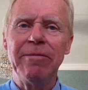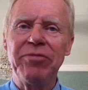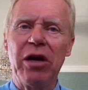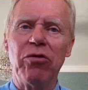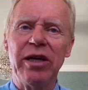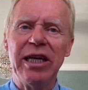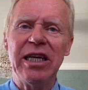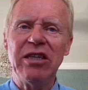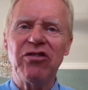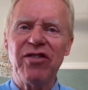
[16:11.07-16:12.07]
No, it
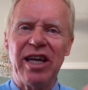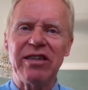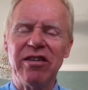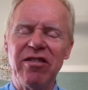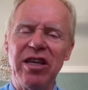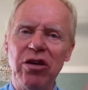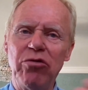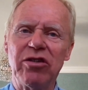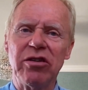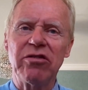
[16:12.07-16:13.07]
is that the
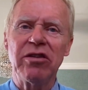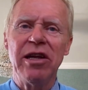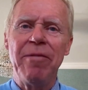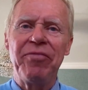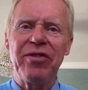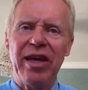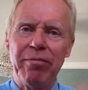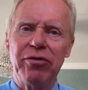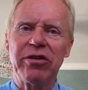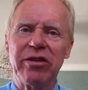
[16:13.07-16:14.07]
users, they
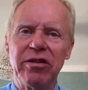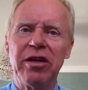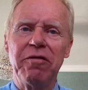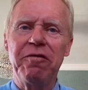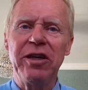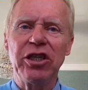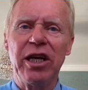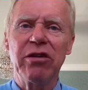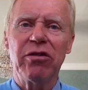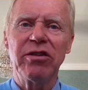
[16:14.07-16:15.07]
put the
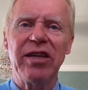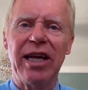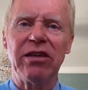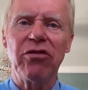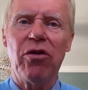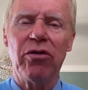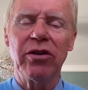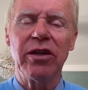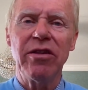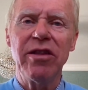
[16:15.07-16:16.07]
infringing content
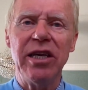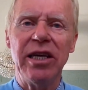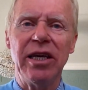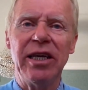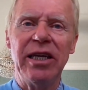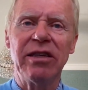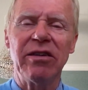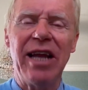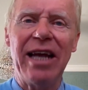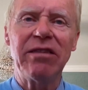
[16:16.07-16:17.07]
on the
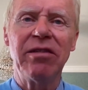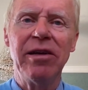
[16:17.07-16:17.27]
internet,